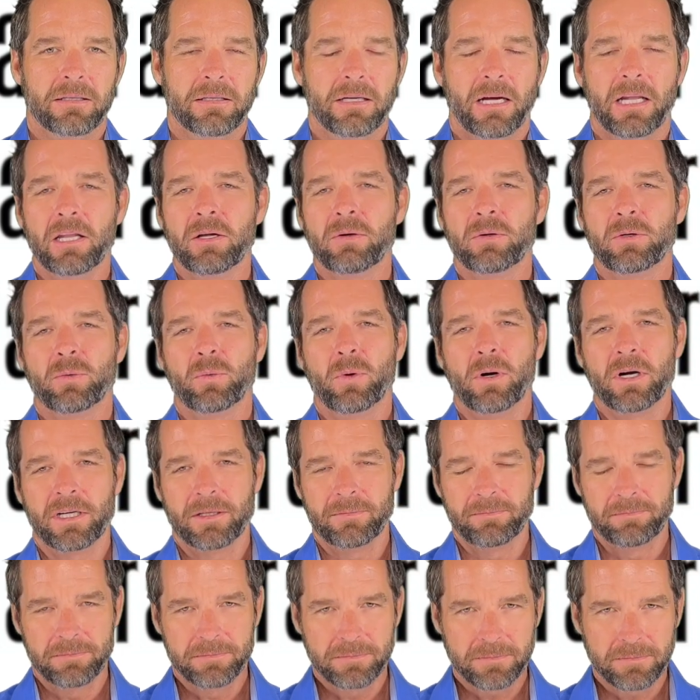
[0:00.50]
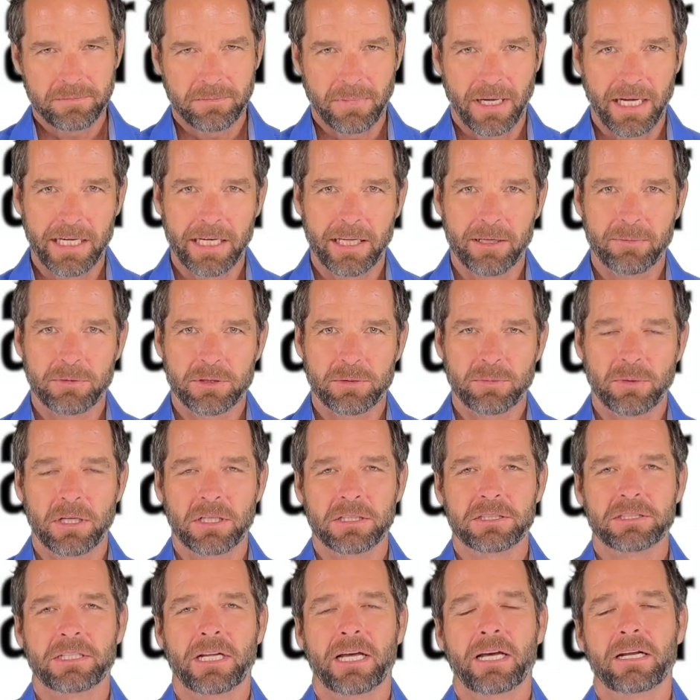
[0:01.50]
Hello and welcome. My name is
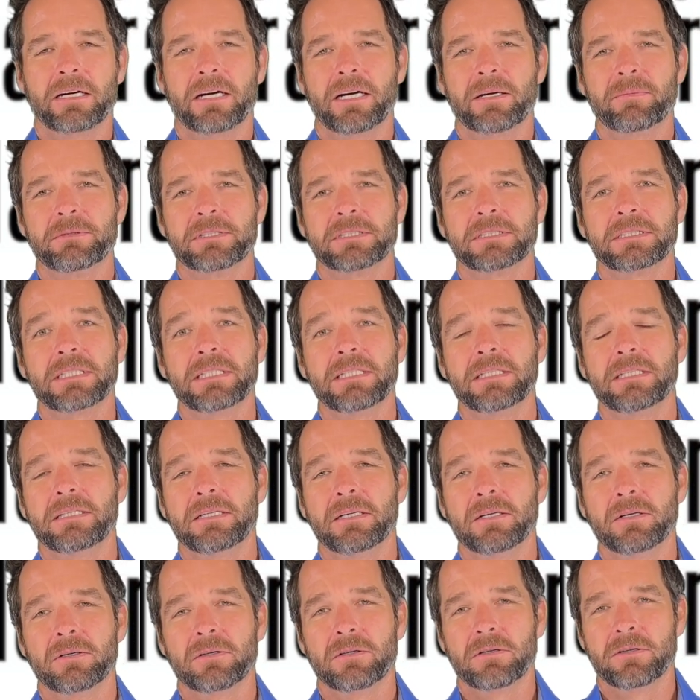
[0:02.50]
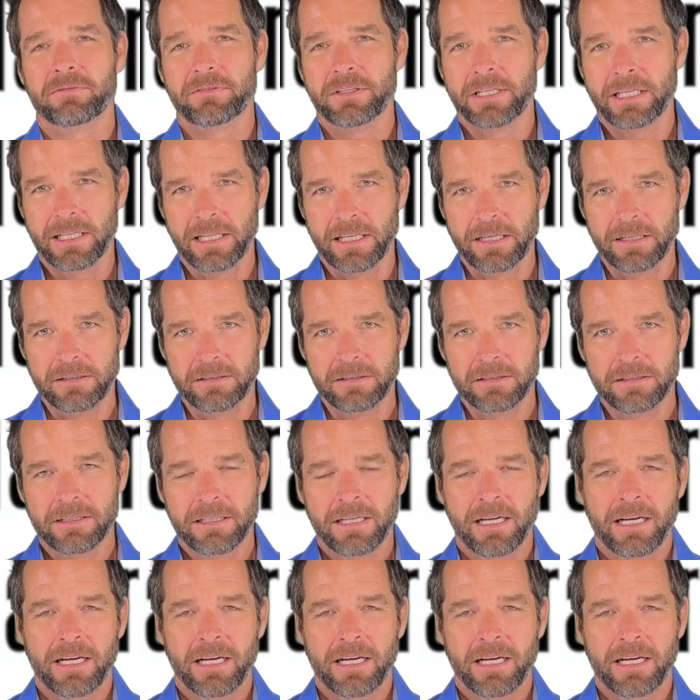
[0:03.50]
Mark Schneider. I'm the CEO of the Elator.